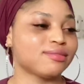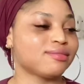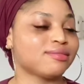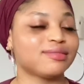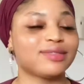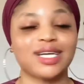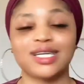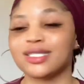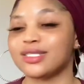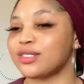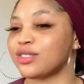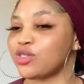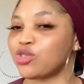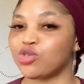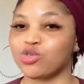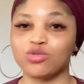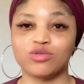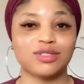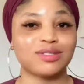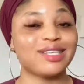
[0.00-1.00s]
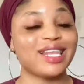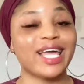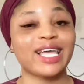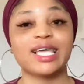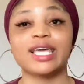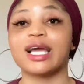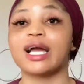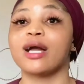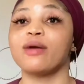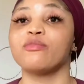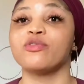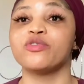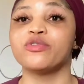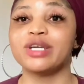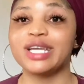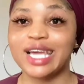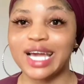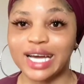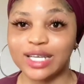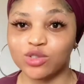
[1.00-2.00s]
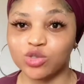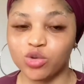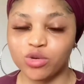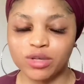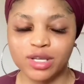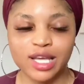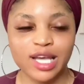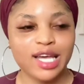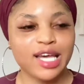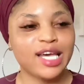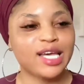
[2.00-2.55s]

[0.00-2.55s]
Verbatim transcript: That is the truth. Like, it can be really annoying,